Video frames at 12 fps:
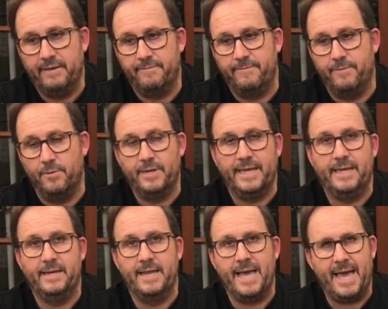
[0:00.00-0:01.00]

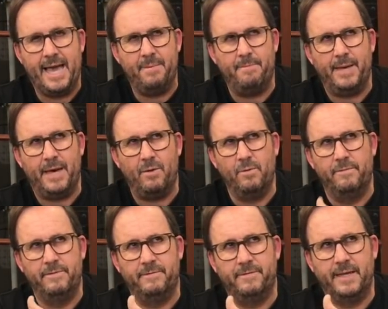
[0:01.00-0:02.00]
14 amp hour or
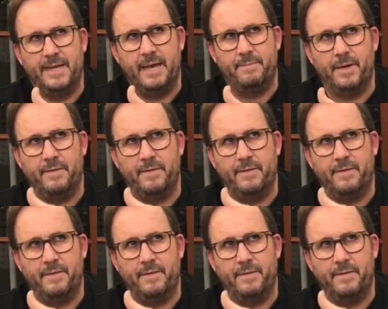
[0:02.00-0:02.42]
15 amp hour.